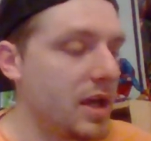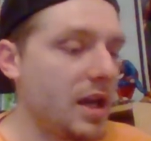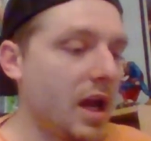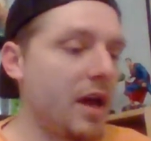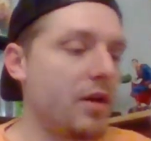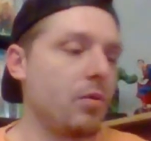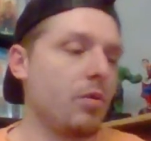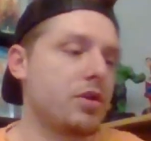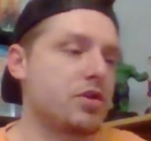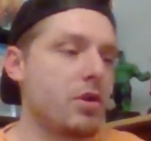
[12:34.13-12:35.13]
and I
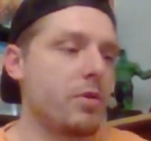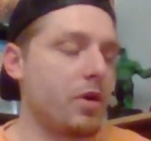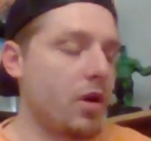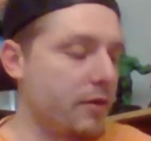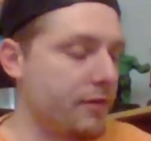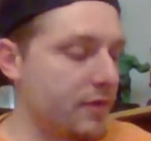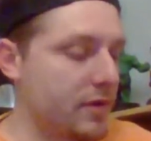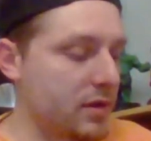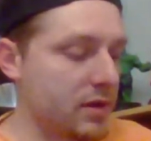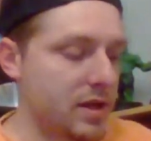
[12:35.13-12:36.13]
don't want to show it off
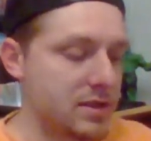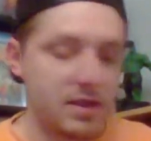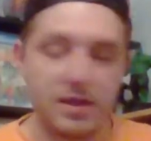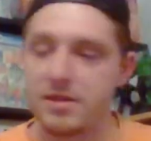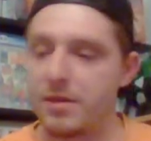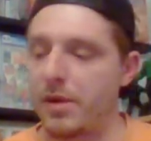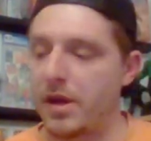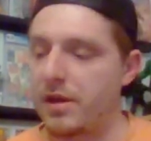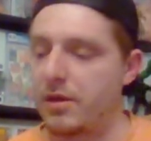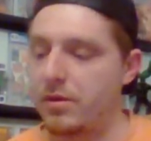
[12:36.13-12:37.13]
because it is
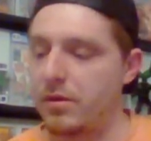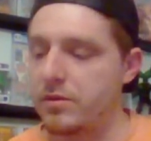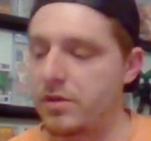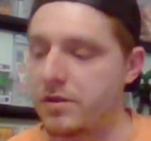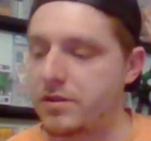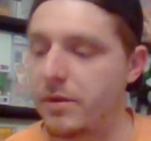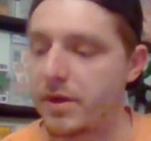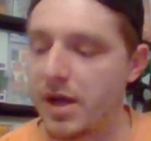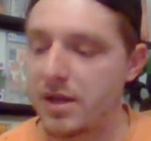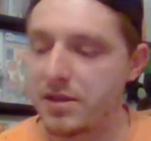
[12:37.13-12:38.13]
somebody who's also
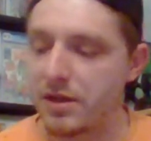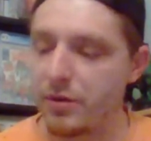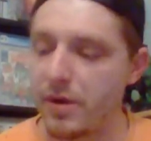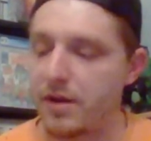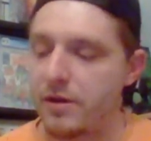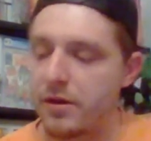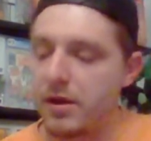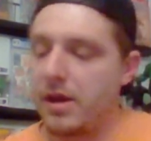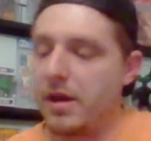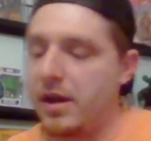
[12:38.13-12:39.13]
a content
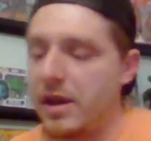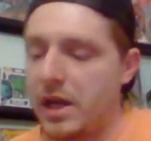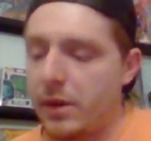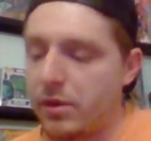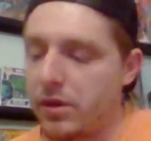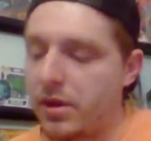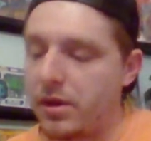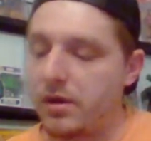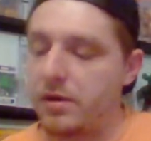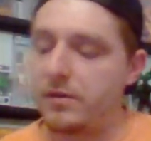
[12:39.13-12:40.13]
creator. And I want
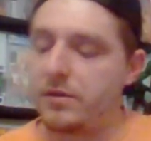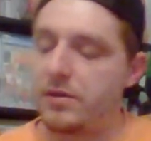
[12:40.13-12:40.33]
to